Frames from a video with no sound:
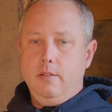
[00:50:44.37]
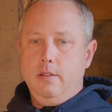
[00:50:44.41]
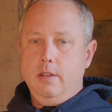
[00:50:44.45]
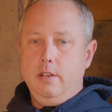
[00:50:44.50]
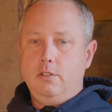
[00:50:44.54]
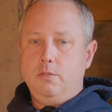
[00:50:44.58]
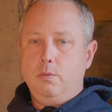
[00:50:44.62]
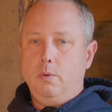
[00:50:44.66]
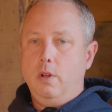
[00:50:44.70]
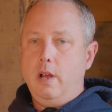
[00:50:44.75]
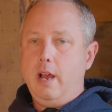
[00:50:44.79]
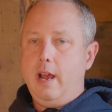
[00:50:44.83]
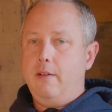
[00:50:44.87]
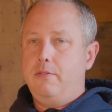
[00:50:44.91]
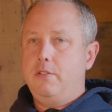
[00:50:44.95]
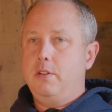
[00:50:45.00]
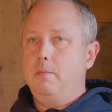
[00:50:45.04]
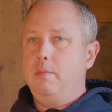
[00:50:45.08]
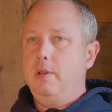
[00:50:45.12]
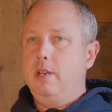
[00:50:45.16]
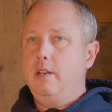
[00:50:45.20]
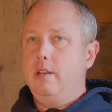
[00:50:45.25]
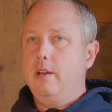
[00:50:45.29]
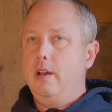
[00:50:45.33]
this will
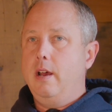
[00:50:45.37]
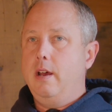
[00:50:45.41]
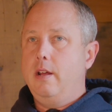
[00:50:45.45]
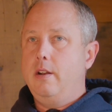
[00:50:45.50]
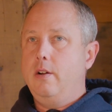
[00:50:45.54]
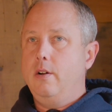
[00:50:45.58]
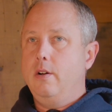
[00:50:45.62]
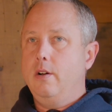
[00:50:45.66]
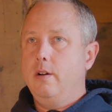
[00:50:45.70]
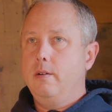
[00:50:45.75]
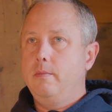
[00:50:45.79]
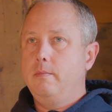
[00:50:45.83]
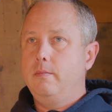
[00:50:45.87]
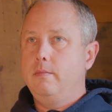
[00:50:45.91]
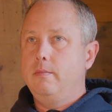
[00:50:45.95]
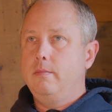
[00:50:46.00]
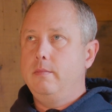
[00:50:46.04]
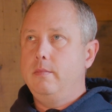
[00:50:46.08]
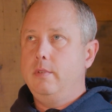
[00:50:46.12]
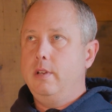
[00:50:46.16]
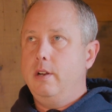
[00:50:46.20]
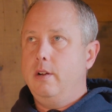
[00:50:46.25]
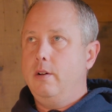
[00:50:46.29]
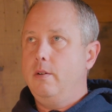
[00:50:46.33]
have to be done, or,
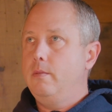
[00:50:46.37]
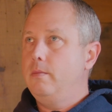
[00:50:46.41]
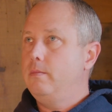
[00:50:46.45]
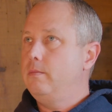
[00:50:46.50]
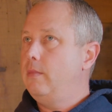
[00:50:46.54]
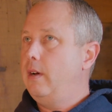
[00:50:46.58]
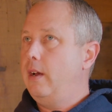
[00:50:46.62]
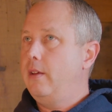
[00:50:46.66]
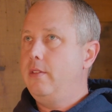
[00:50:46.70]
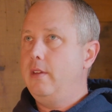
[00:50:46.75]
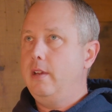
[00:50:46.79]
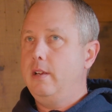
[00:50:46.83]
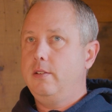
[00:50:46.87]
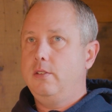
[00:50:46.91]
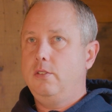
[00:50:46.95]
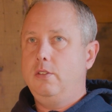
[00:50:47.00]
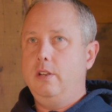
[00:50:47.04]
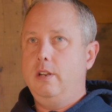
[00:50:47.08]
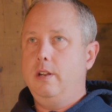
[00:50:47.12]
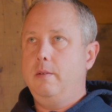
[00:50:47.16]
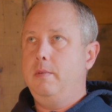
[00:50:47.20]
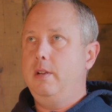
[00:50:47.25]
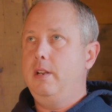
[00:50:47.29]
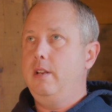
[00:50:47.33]
I think
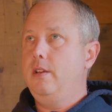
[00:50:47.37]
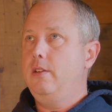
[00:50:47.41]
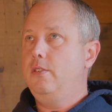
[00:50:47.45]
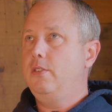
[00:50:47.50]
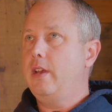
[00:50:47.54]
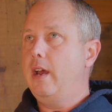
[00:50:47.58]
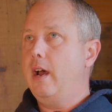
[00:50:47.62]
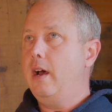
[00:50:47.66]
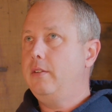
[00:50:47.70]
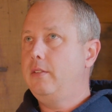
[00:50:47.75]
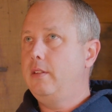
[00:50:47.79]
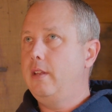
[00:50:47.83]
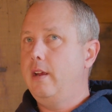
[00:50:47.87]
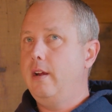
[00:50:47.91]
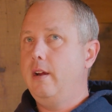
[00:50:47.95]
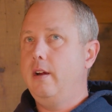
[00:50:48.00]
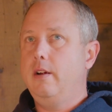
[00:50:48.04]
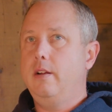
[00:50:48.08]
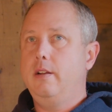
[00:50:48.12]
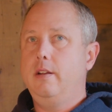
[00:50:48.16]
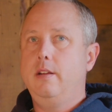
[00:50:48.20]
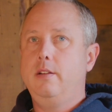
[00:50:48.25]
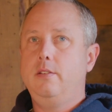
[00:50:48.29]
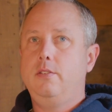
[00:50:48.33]
CWD's out
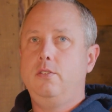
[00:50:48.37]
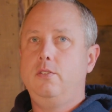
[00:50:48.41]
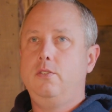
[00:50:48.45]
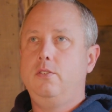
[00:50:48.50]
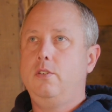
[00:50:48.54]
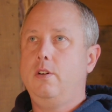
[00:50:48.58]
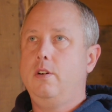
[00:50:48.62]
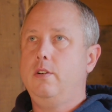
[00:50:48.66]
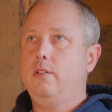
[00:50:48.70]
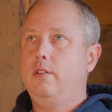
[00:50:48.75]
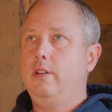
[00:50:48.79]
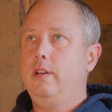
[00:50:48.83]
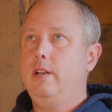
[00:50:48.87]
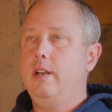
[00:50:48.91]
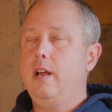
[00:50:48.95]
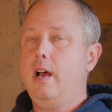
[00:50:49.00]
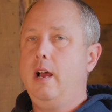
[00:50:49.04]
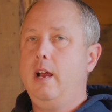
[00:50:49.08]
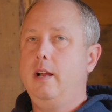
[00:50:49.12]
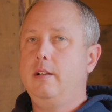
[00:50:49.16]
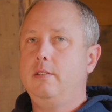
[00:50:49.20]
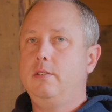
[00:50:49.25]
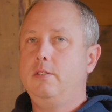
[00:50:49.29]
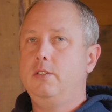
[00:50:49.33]
there and it's certainly
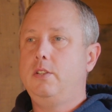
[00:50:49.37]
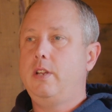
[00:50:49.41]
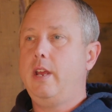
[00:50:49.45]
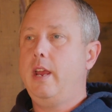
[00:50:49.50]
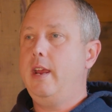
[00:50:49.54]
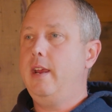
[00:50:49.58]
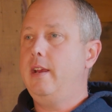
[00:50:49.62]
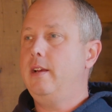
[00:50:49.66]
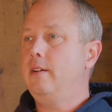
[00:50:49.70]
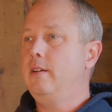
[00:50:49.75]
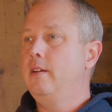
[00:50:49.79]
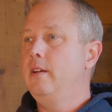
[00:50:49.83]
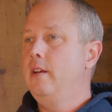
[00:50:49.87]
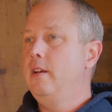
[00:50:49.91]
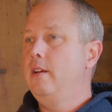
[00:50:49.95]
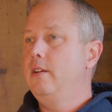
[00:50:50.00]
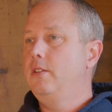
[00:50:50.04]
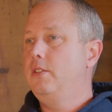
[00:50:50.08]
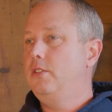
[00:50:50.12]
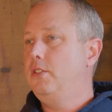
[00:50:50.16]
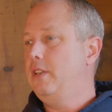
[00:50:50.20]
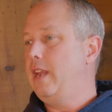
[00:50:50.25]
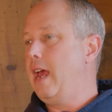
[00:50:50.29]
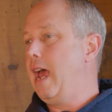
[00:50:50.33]
not staying
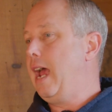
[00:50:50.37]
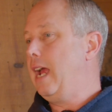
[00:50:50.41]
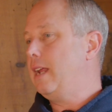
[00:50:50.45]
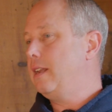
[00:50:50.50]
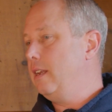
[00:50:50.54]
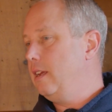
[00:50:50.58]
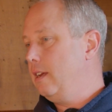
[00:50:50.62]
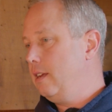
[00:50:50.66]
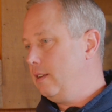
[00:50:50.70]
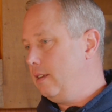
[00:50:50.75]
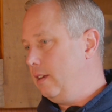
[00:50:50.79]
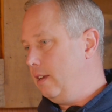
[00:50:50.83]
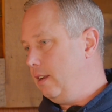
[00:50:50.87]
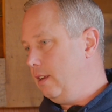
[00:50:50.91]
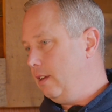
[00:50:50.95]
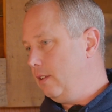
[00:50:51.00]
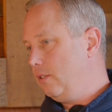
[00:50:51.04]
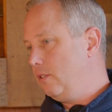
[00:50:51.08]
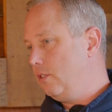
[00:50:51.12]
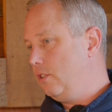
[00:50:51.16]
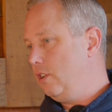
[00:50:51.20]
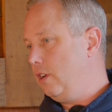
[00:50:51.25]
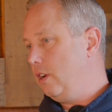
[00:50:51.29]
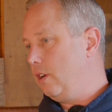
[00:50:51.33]
stagnant in
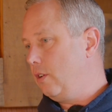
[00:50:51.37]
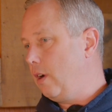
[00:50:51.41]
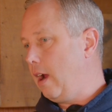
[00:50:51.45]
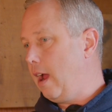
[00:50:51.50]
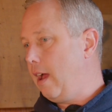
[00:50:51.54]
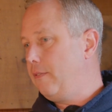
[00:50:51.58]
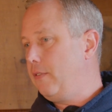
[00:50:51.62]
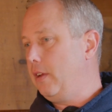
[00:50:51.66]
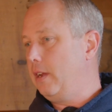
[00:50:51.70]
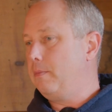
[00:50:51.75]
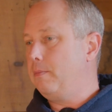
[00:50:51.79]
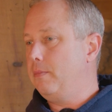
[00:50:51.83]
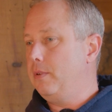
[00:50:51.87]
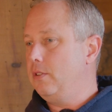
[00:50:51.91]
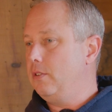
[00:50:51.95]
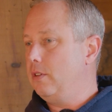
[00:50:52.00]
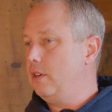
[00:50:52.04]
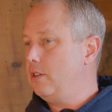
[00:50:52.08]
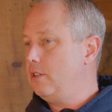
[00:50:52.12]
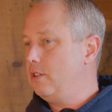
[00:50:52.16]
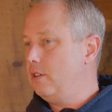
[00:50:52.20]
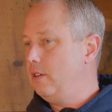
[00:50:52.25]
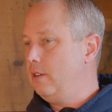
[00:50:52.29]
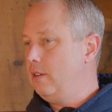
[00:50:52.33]
its geographic
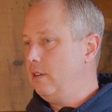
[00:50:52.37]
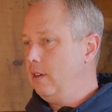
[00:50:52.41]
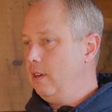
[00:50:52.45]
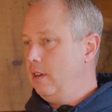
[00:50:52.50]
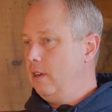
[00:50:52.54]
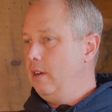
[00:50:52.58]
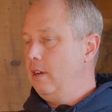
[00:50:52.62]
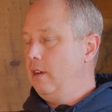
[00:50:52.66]
position.